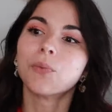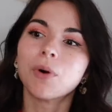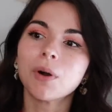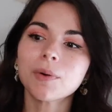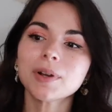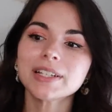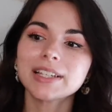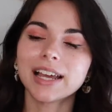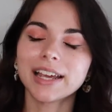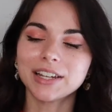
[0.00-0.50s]
What
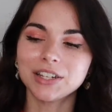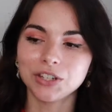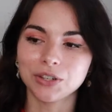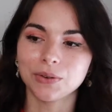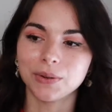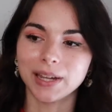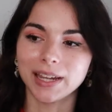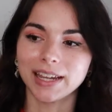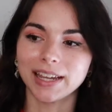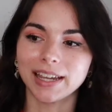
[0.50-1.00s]
was I
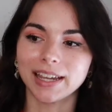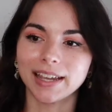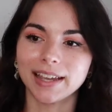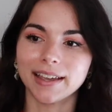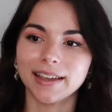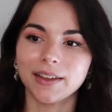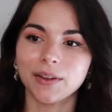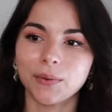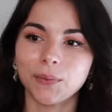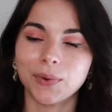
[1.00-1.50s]
doing
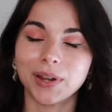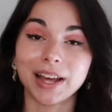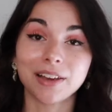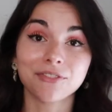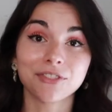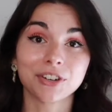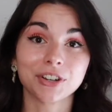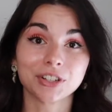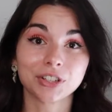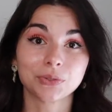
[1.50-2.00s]
when I
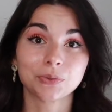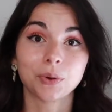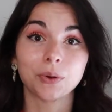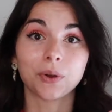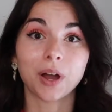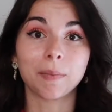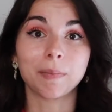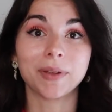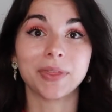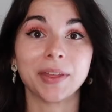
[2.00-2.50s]
first
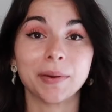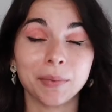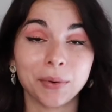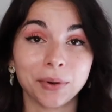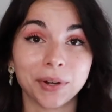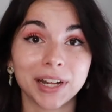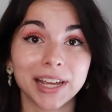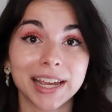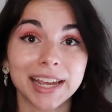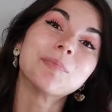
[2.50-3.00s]
woke up in the
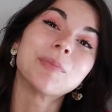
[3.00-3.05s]
morning.